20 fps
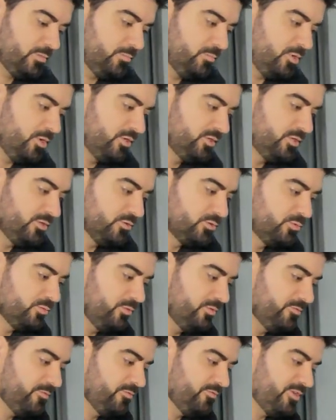models
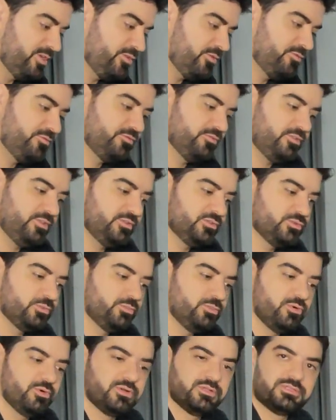with very thin
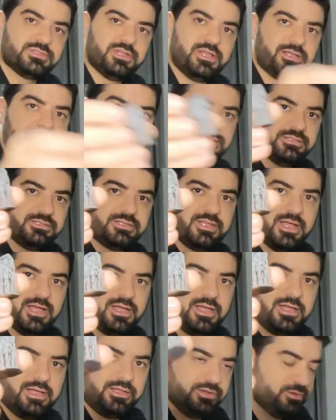supports like this
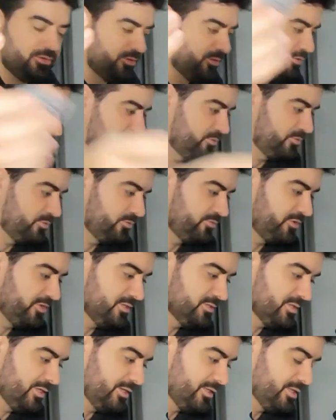guy or
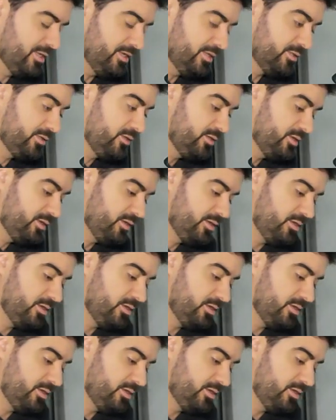things like that.